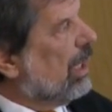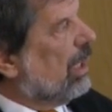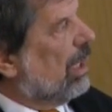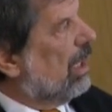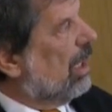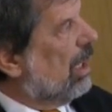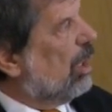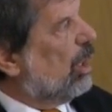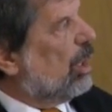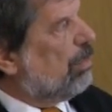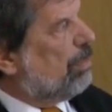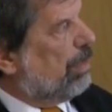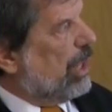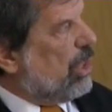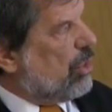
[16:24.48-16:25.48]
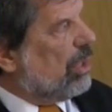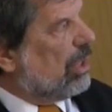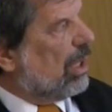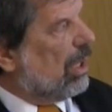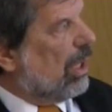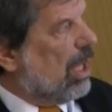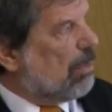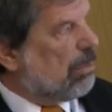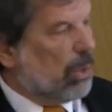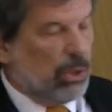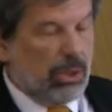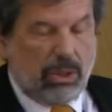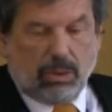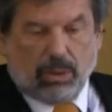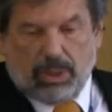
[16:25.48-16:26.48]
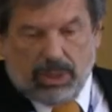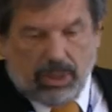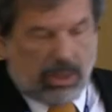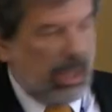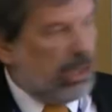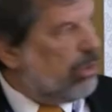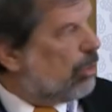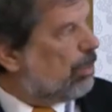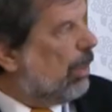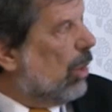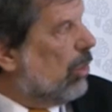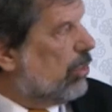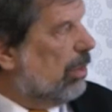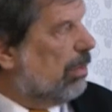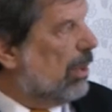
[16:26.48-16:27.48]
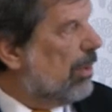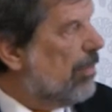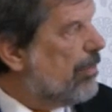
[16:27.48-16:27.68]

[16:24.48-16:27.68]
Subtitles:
A patient alarm monitoring, that is possible.